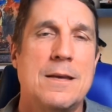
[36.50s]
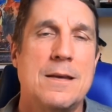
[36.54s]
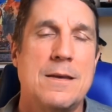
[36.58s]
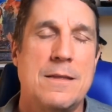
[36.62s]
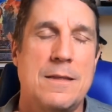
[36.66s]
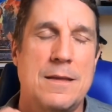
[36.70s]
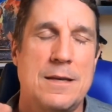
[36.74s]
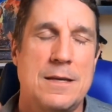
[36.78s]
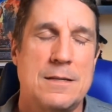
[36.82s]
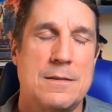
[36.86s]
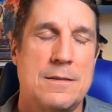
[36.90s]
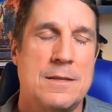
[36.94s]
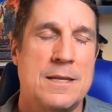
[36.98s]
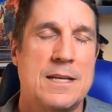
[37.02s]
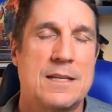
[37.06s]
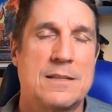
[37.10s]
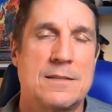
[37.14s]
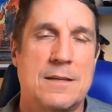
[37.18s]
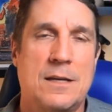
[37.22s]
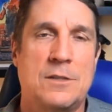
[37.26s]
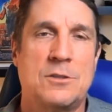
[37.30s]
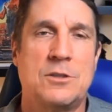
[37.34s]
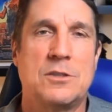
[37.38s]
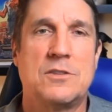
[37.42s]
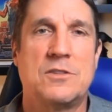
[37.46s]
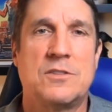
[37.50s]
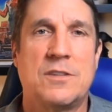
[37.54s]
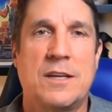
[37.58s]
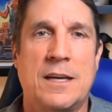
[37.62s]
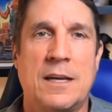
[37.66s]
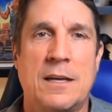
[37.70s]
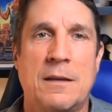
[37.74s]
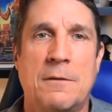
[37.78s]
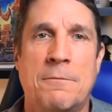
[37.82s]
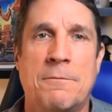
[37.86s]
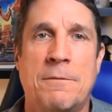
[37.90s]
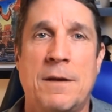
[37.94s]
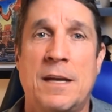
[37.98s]
It thinks I should
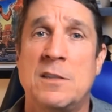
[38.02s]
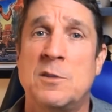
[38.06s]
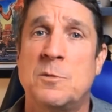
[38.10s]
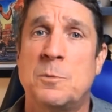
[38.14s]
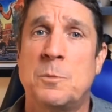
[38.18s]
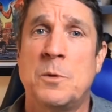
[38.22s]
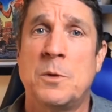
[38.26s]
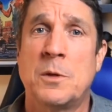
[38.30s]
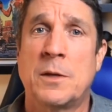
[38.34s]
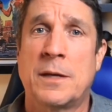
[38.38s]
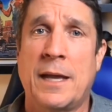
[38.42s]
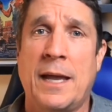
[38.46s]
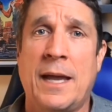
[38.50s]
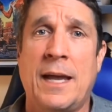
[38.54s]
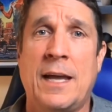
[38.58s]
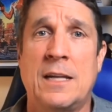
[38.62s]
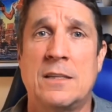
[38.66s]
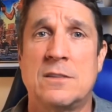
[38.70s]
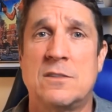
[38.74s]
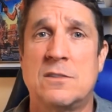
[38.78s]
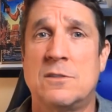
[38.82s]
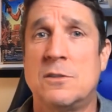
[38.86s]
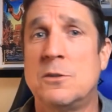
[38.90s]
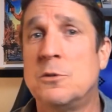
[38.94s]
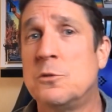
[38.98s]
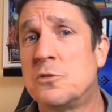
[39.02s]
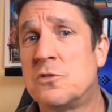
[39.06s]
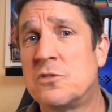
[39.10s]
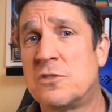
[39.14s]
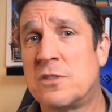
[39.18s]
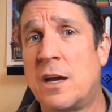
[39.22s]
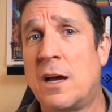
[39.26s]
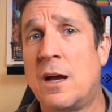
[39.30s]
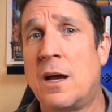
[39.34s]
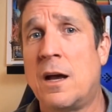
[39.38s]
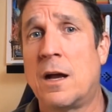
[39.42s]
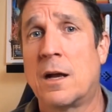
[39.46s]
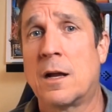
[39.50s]
say, Facebook ads do
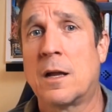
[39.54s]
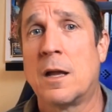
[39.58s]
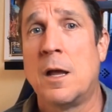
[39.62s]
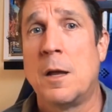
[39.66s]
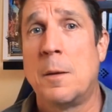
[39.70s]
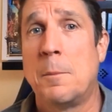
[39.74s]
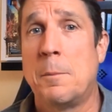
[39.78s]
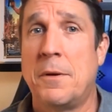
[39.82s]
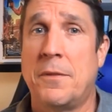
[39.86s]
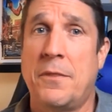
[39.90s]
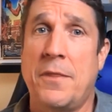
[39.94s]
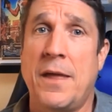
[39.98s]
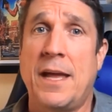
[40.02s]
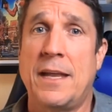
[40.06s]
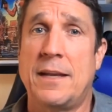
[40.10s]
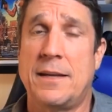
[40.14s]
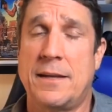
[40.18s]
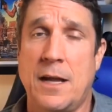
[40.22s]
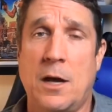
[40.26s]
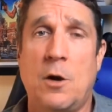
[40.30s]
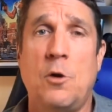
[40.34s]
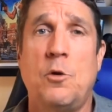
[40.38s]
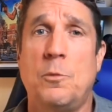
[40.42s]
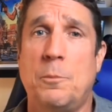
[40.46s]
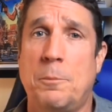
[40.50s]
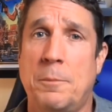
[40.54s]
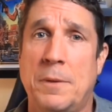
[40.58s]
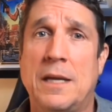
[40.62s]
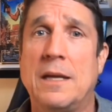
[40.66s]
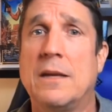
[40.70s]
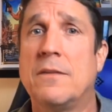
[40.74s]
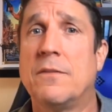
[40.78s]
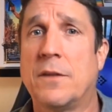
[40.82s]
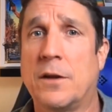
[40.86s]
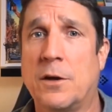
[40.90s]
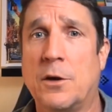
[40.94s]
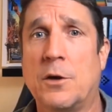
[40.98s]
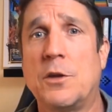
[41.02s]
suck, but that don't
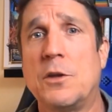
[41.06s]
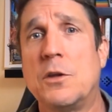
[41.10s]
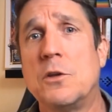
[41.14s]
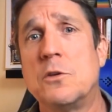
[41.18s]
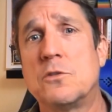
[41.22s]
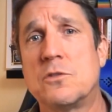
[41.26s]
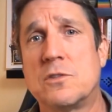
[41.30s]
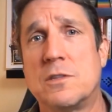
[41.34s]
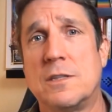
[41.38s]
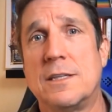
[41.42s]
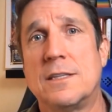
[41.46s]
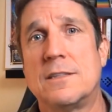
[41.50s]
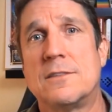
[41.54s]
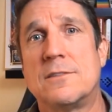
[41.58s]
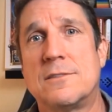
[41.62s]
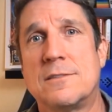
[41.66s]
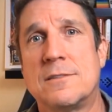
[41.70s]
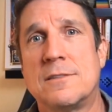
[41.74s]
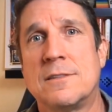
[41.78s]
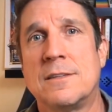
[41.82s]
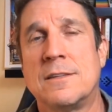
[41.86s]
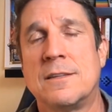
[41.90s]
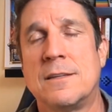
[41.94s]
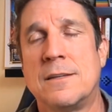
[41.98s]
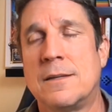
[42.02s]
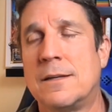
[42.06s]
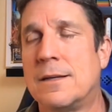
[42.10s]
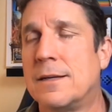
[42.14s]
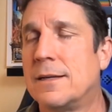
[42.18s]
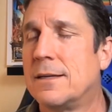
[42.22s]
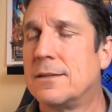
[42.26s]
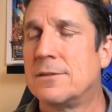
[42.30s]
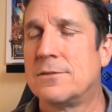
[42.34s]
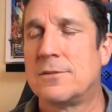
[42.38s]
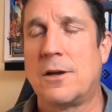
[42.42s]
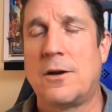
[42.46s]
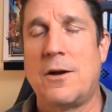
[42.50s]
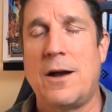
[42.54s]
mean they're useless.
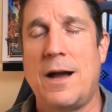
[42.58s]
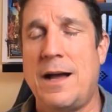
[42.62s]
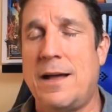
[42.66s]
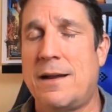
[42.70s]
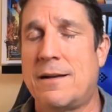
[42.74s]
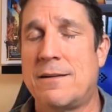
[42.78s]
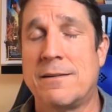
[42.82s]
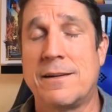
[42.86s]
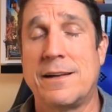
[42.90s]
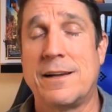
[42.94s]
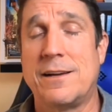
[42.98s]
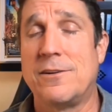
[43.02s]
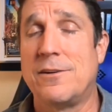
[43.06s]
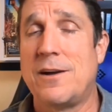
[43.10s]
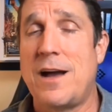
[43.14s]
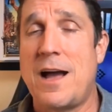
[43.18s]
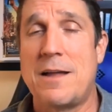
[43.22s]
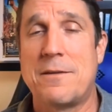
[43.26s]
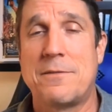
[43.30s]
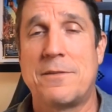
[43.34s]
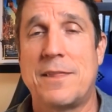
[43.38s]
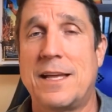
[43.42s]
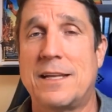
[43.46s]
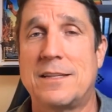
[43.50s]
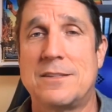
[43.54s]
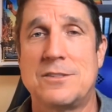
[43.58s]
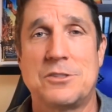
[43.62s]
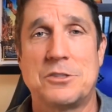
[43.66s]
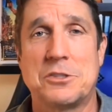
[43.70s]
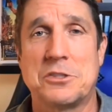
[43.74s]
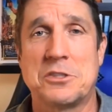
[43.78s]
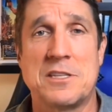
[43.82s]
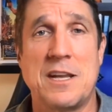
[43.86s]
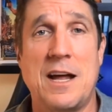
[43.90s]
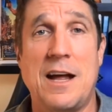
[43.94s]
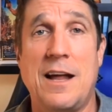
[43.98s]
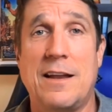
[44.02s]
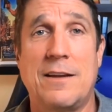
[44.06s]
So I don't know. That's
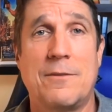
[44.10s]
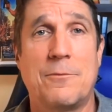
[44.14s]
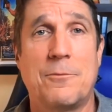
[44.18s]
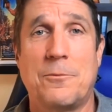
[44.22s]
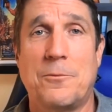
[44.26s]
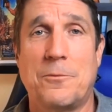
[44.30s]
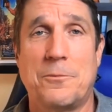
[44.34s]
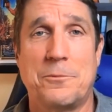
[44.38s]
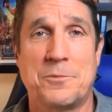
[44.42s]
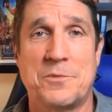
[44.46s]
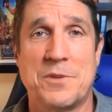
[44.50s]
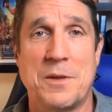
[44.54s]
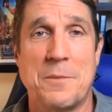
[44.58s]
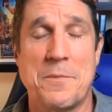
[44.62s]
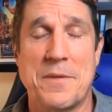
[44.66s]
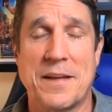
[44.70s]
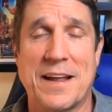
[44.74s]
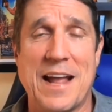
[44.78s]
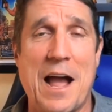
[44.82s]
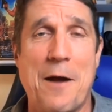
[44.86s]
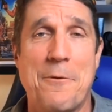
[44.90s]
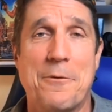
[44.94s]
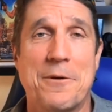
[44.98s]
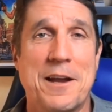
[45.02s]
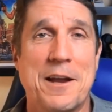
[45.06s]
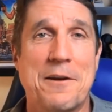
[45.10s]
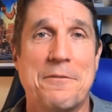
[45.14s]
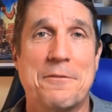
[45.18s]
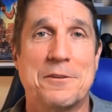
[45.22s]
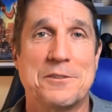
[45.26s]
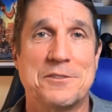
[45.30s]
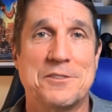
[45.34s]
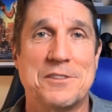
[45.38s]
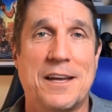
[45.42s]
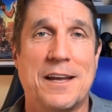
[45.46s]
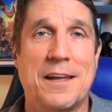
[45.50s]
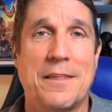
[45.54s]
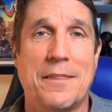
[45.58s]
just not something I would ever
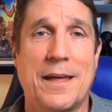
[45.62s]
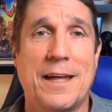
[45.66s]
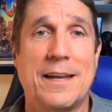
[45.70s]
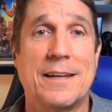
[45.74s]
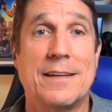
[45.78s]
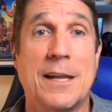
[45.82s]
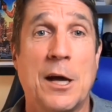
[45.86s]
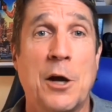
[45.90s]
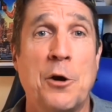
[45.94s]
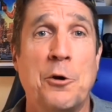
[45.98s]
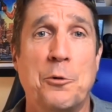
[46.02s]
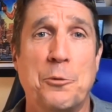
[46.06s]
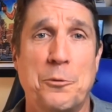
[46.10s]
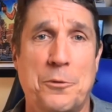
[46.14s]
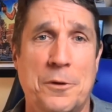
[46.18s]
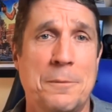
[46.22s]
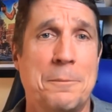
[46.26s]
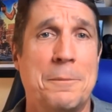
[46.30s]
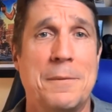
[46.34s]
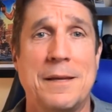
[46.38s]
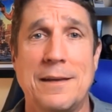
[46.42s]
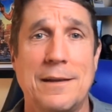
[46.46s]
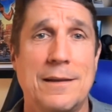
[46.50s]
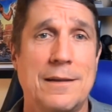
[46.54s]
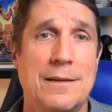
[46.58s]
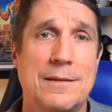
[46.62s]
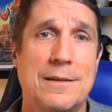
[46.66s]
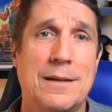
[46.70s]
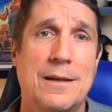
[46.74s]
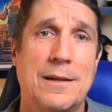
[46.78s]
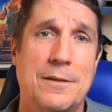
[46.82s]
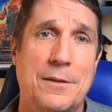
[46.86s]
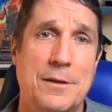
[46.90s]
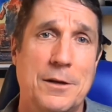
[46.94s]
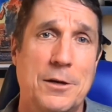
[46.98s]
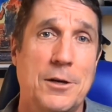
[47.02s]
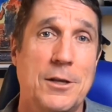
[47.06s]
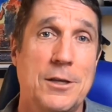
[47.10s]
say. That don't mean
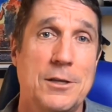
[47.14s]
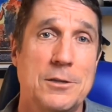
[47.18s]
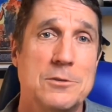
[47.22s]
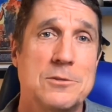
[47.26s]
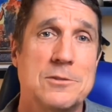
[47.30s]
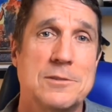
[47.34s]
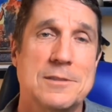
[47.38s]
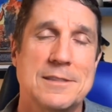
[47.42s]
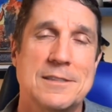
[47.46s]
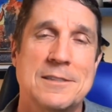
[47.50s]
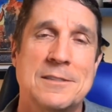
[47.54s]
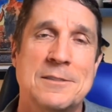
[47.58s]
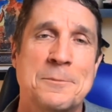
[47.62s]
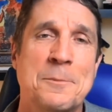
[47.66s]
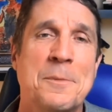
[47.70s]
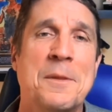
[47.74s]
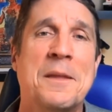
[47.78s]
they're useless.